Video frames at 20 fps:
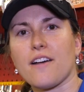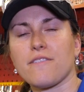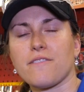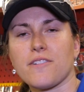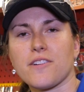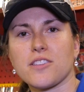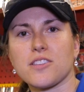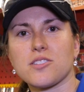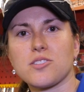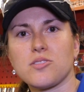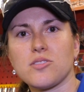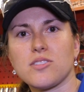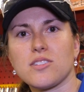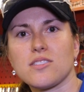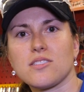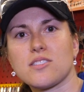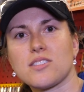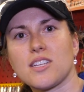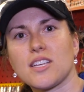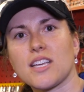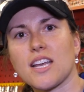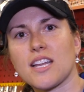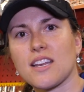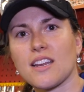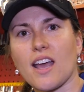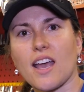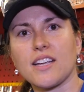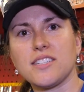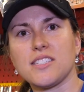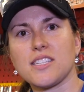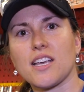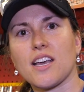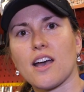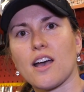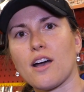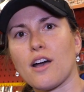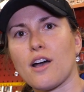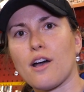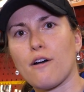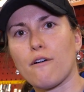for the students to get an
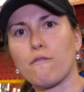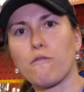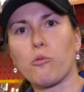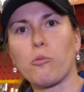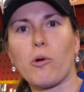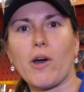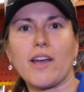idea of